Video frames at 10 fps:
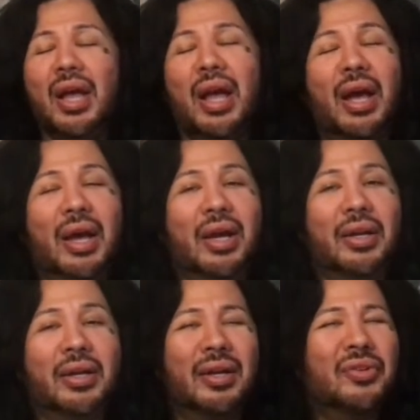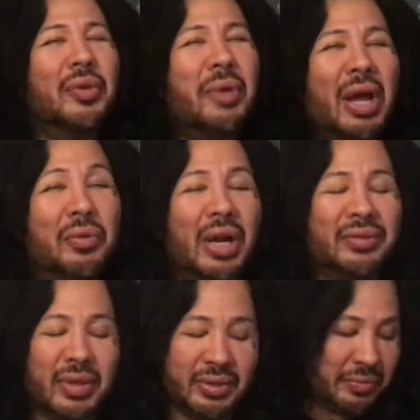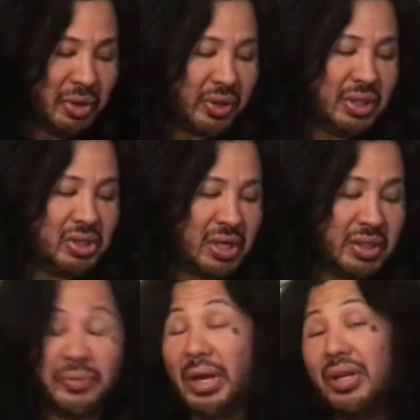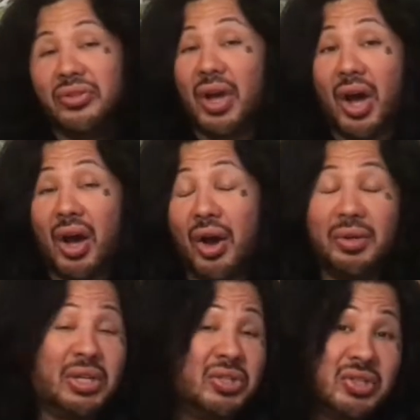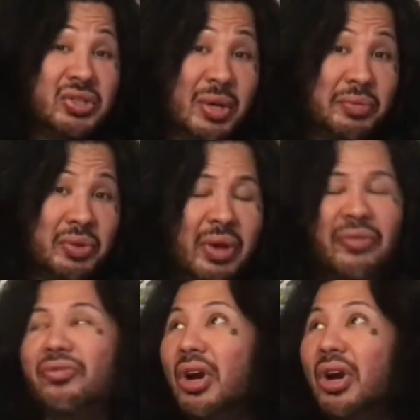And no matter what I say, some of you are going to judge anyway, so let's just jump to it.